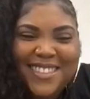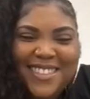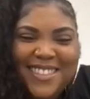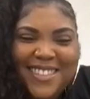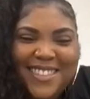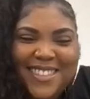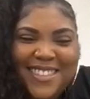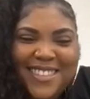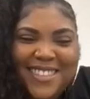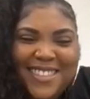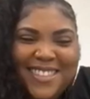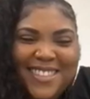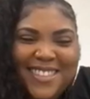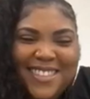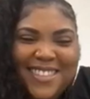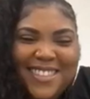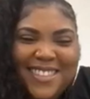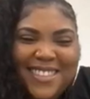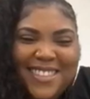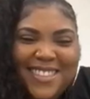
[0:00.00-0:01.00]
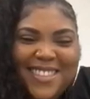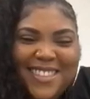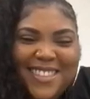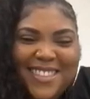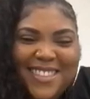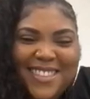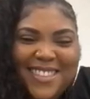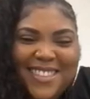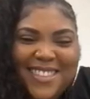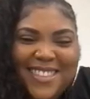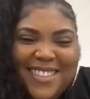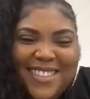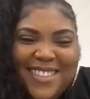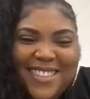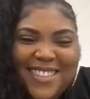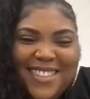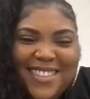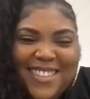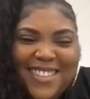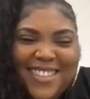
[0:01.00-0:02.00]

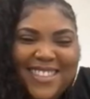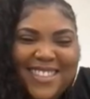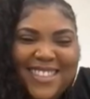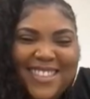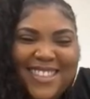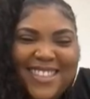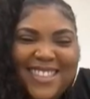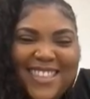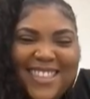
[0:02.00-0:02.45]
No words are spoken by the person on screen.